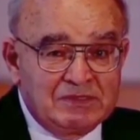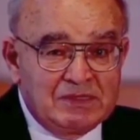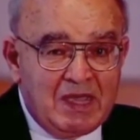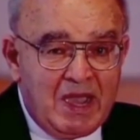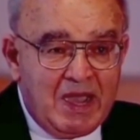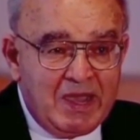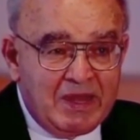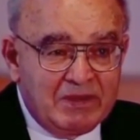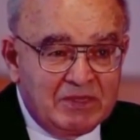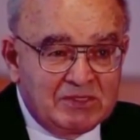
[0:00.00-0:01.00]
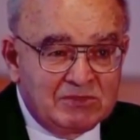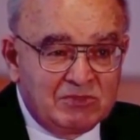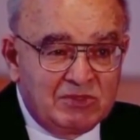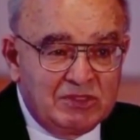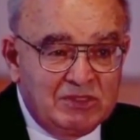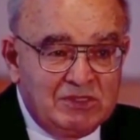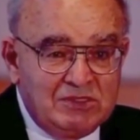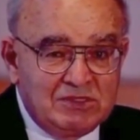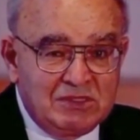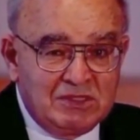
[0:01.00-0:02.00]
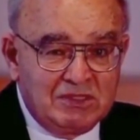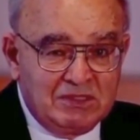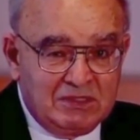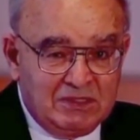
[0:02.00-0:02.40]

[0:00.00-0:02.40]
tire much more easily